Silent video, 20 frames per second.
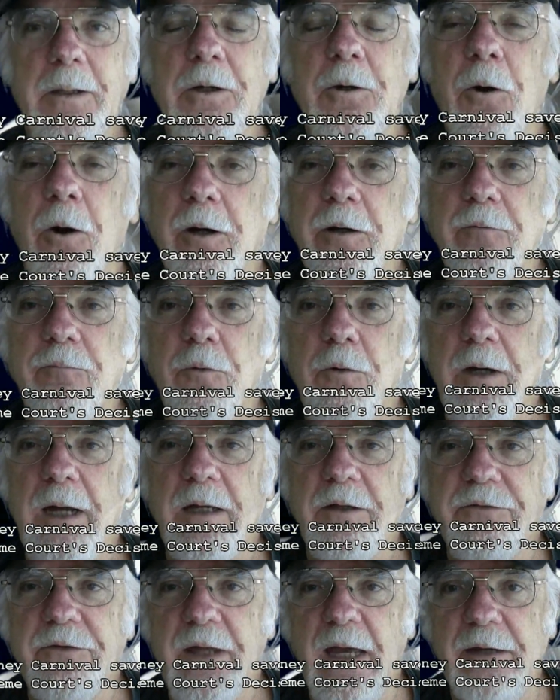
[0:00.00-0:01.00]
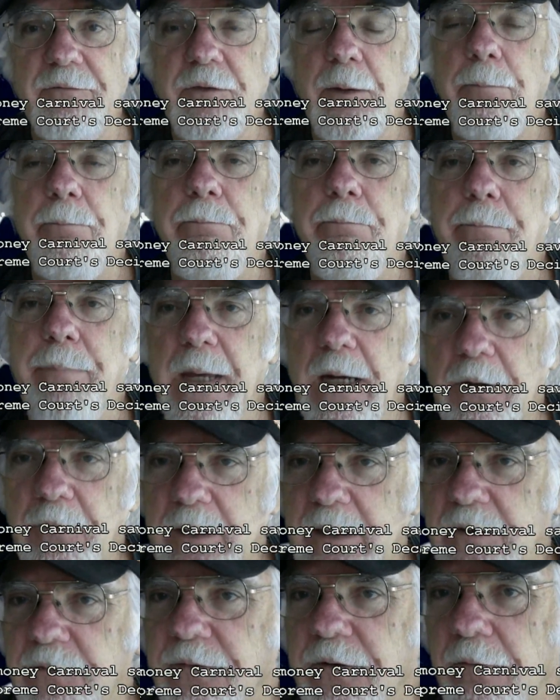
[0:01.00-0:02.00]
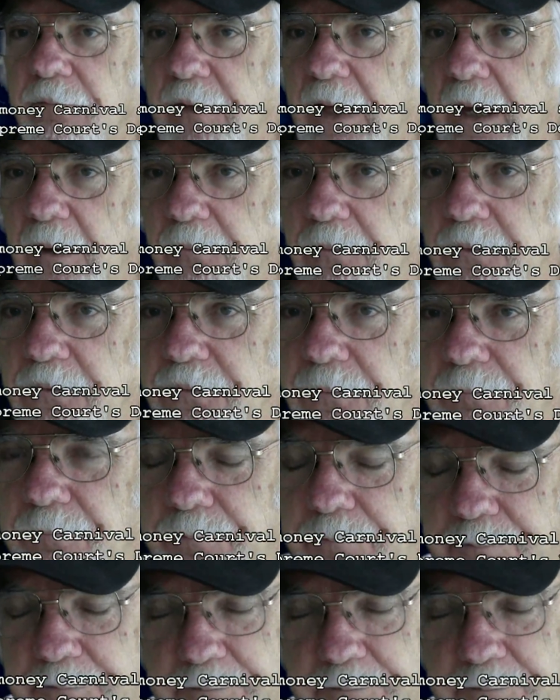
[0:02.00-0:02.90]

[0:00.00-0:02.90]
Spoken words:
Carnival has saved billions of dollars.